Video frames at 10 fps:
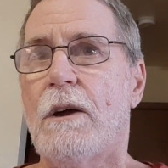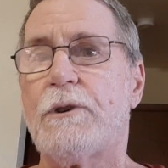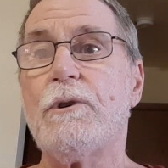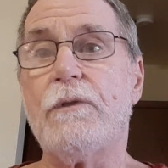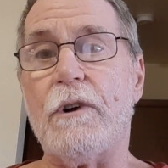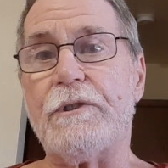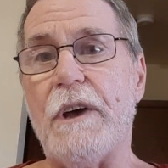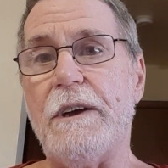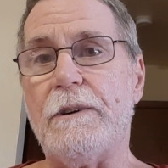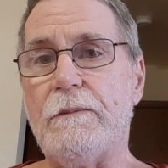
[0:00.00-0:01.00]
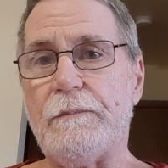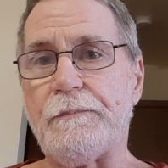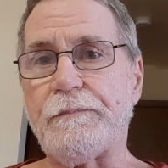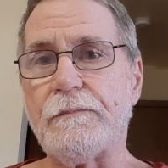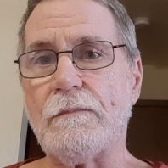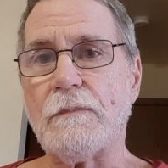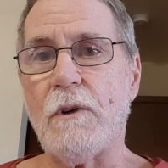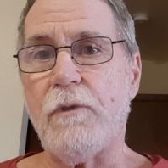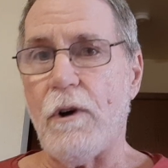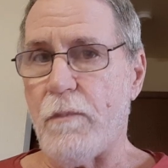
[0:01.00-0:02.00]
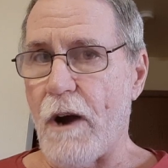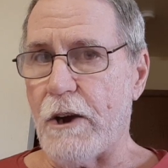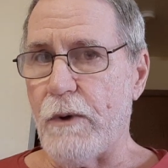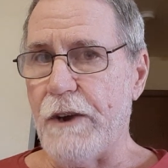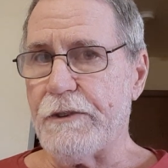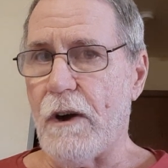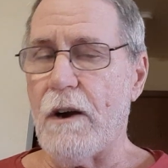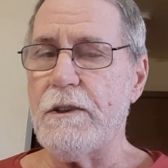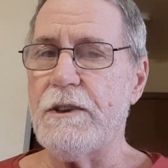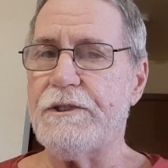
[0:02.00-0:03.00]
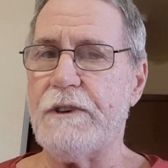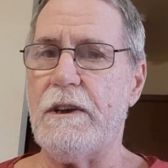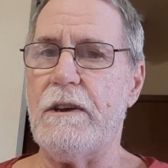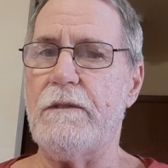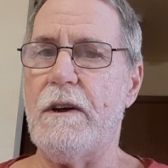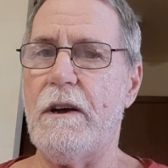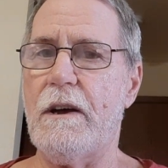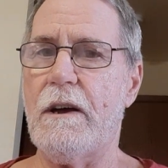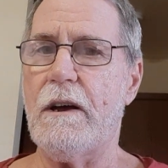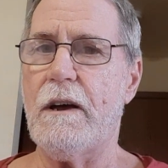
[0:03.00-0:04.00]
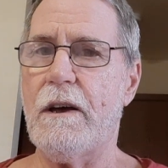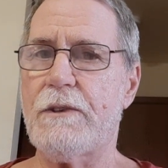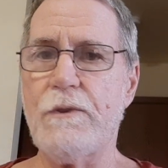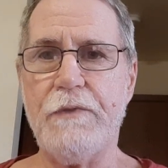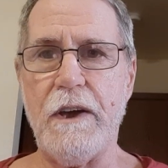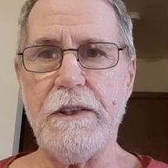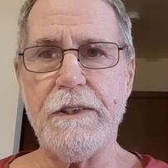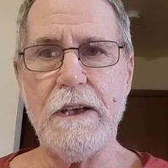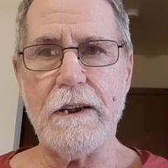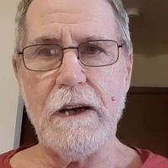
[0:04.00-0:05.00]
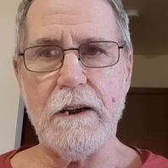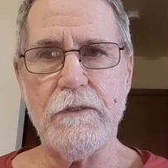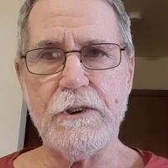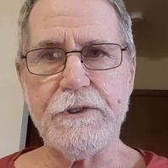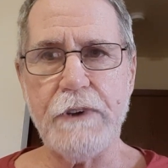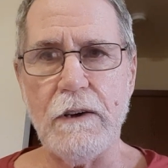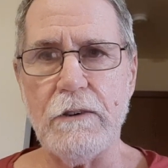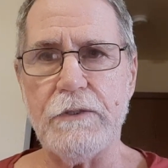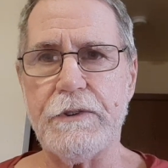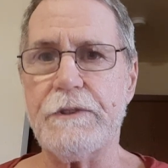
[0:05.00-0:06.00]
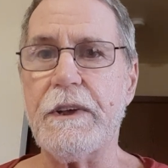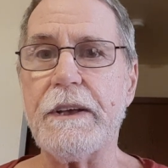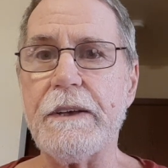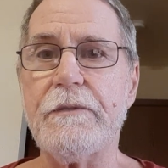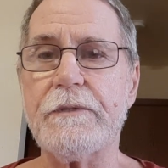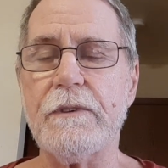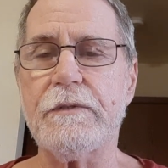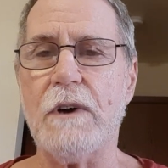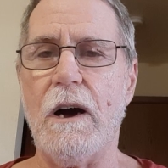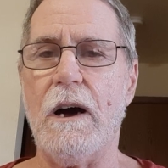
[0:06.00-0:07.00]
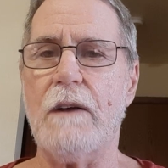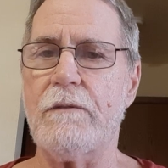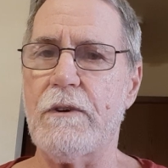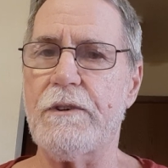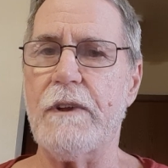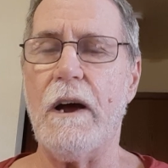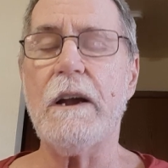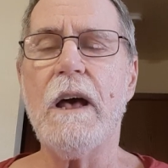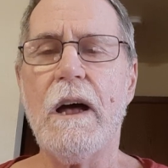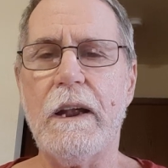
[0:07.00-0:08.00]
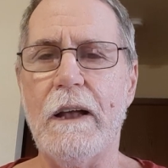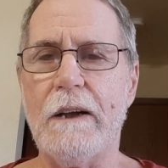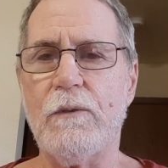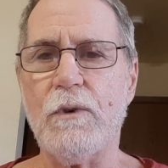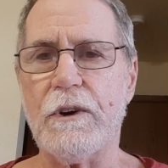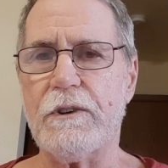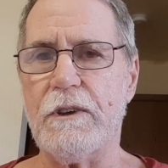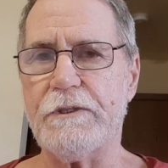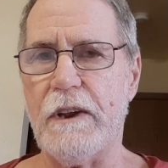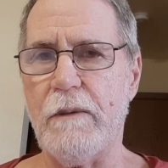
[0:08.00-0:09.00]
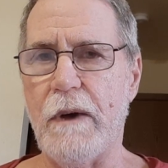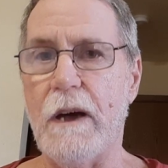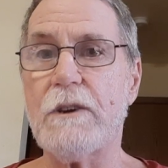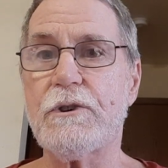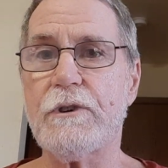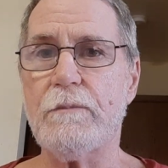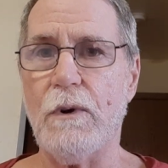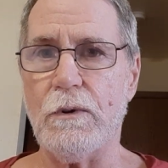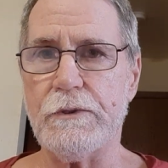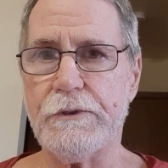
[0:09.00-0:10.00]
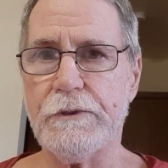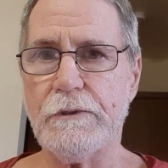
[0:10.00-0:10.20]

2, verse 8, For by grace are ye saved through faith, yet not of yourselves. It's a gift of God. Verse 9, not of works, lest any man should boast.